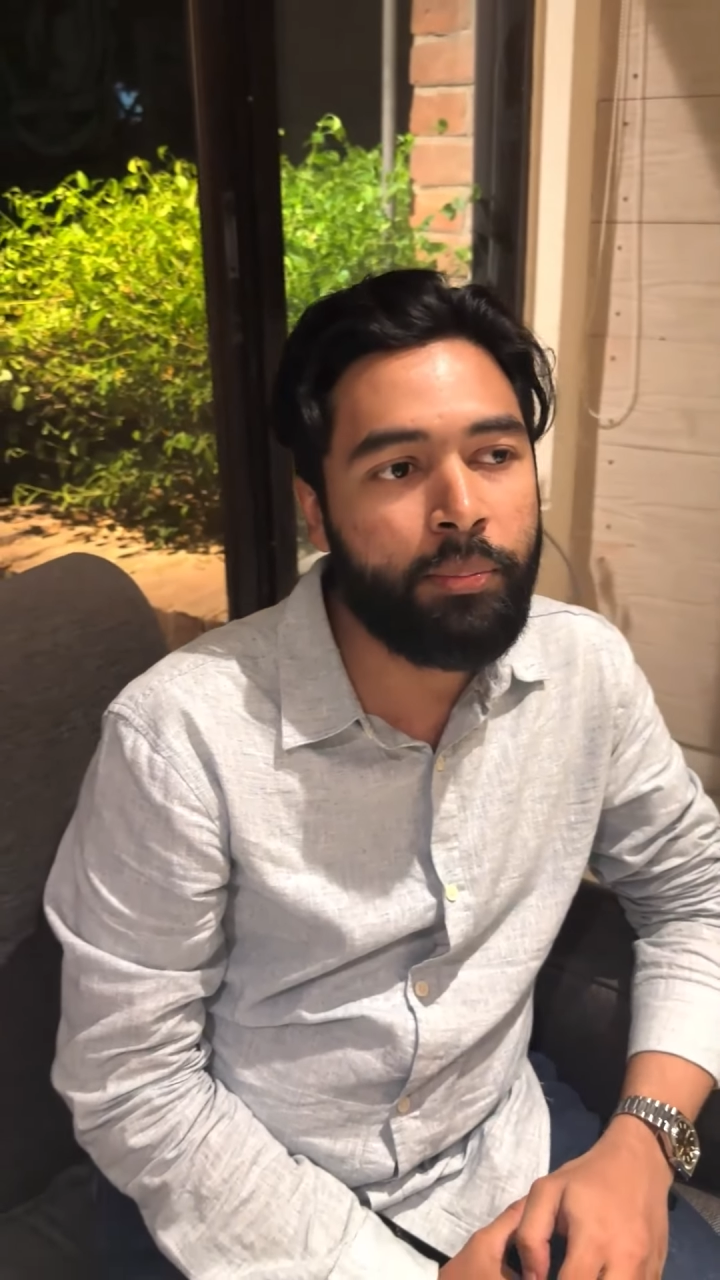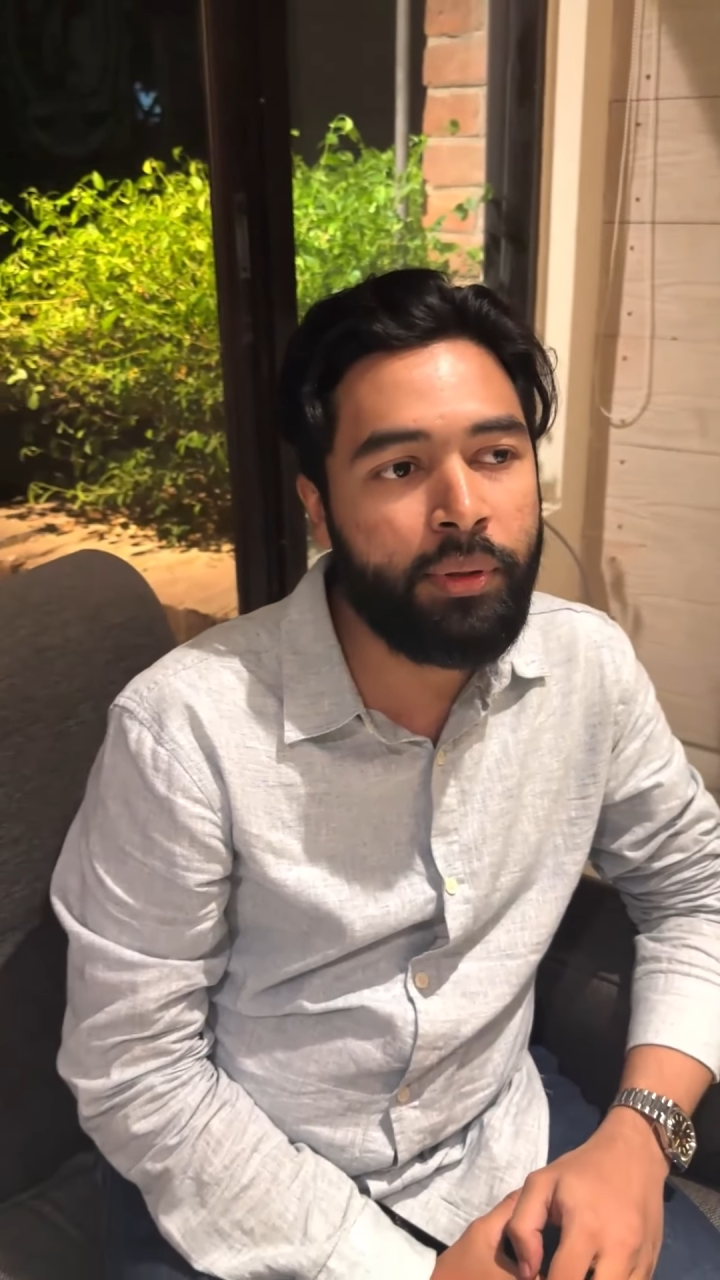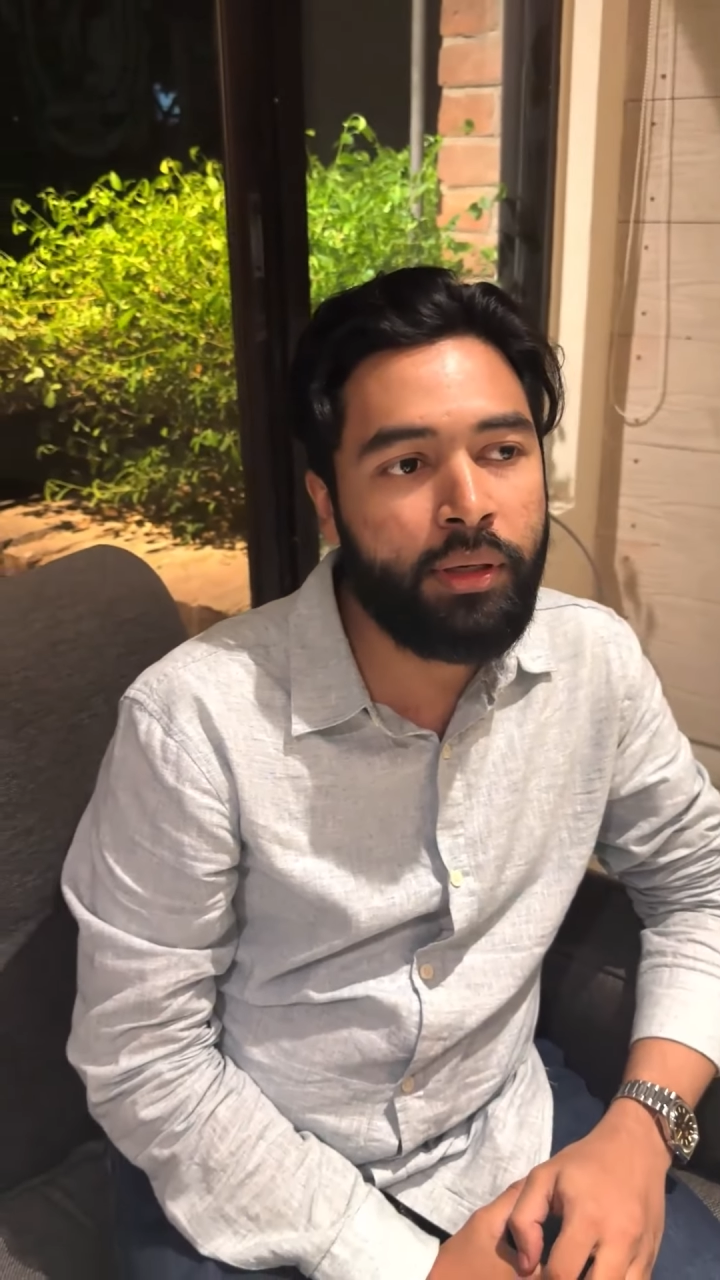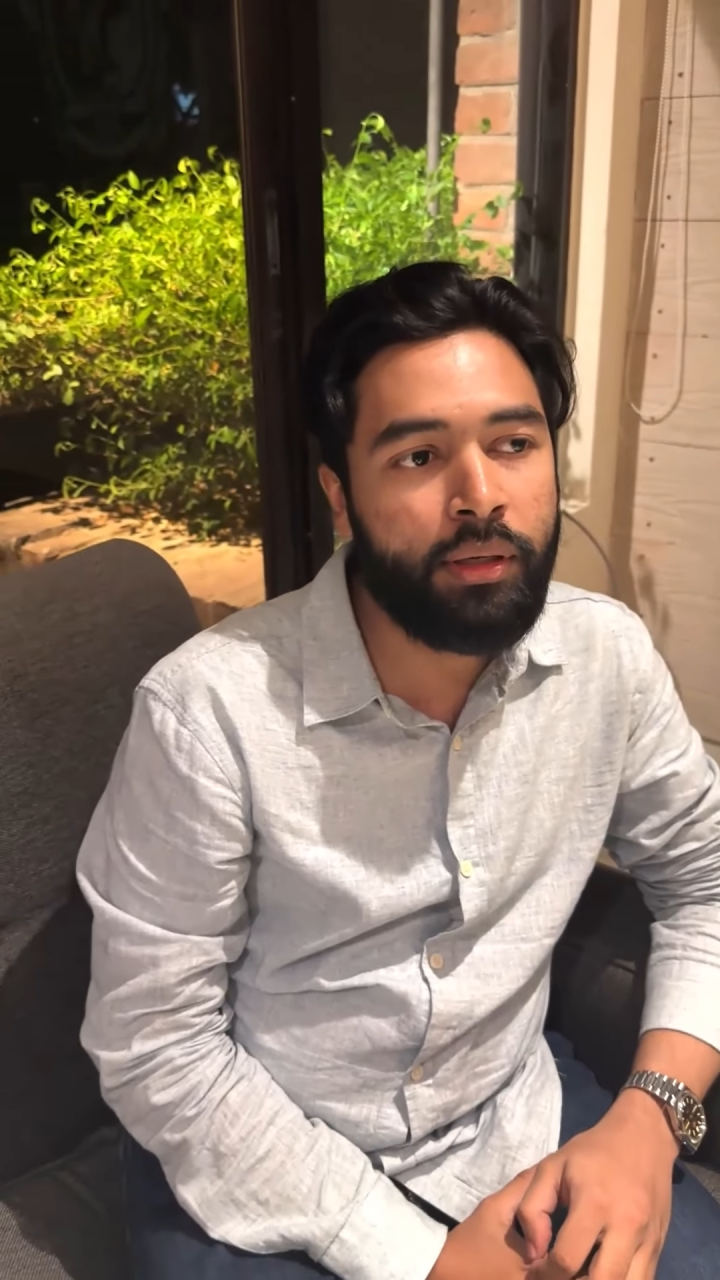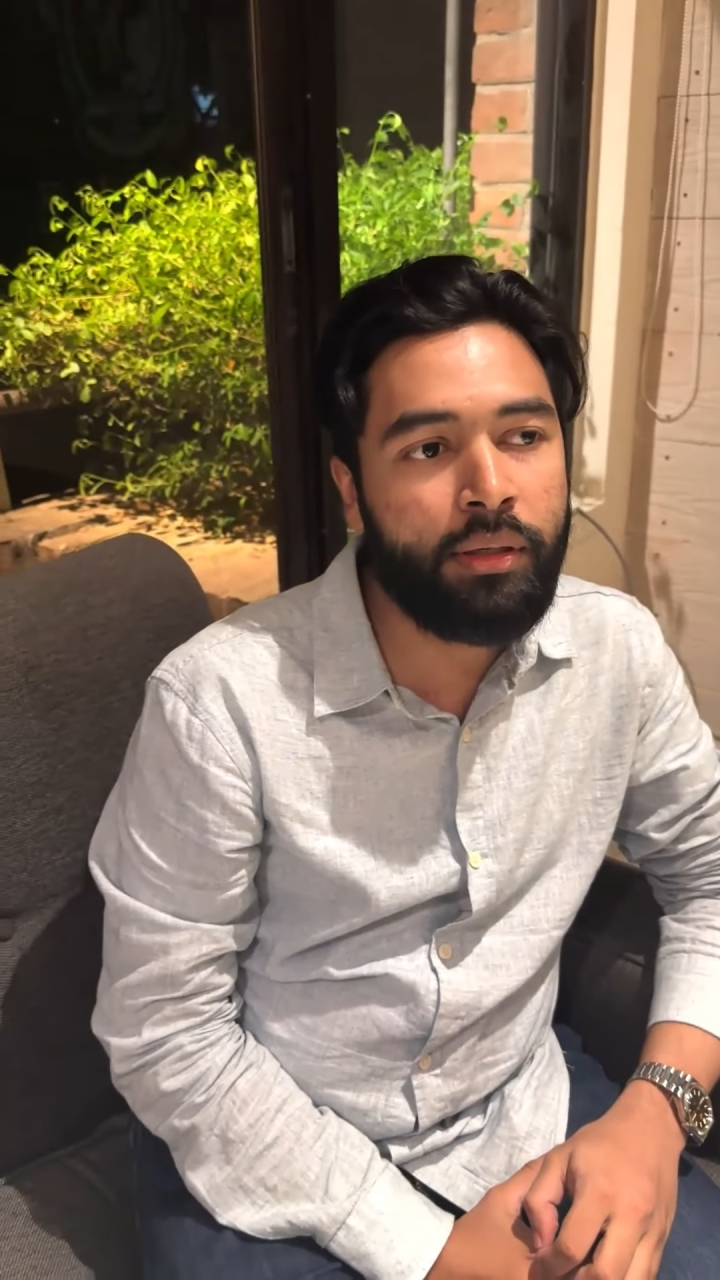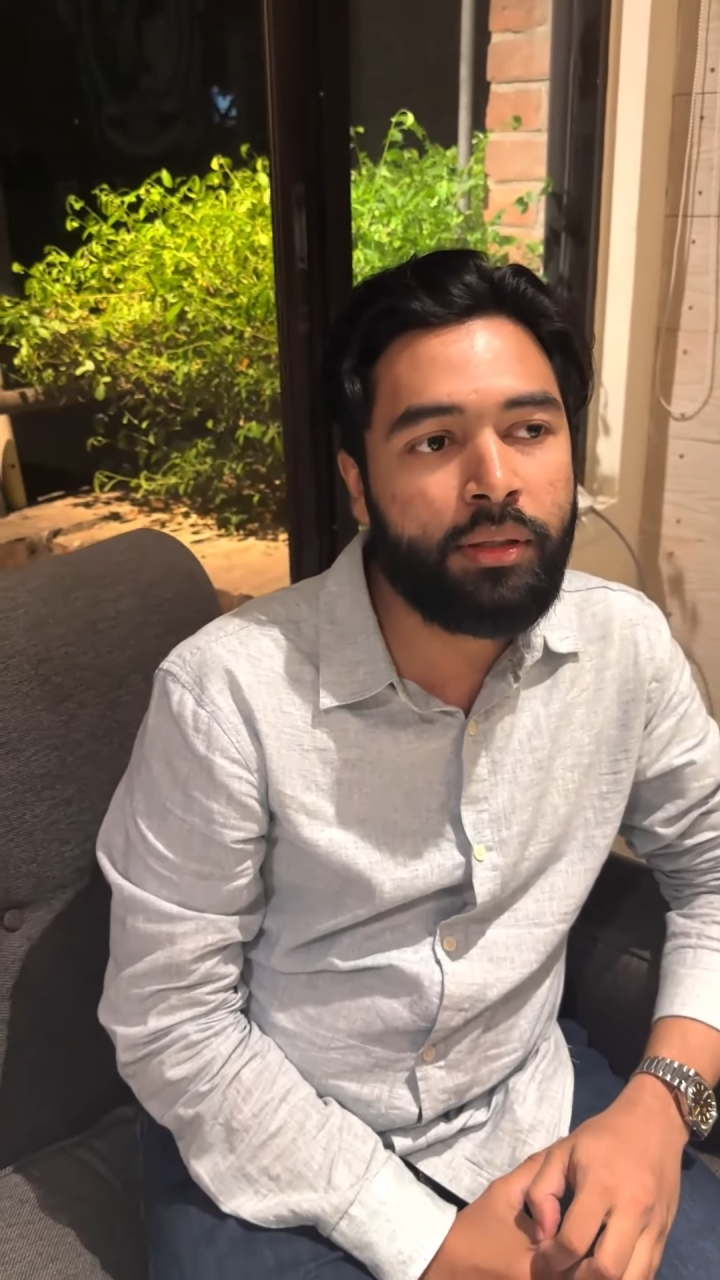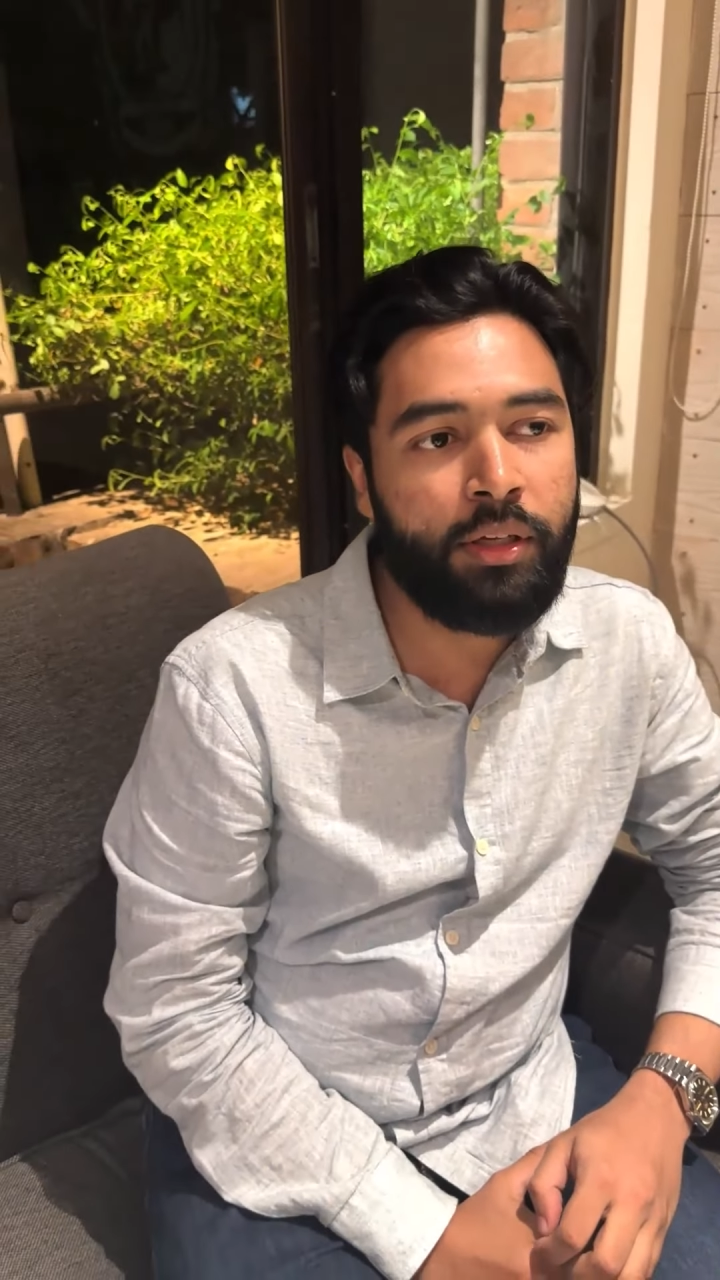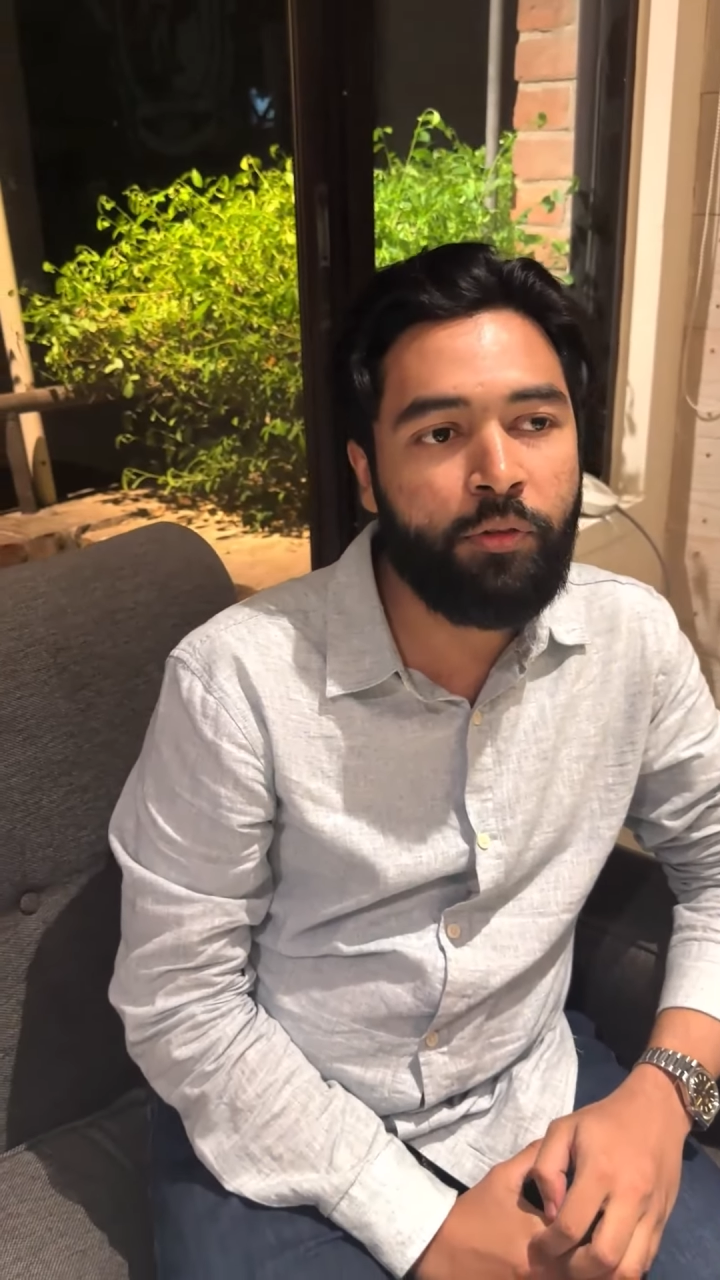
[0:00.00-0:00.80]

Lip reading: but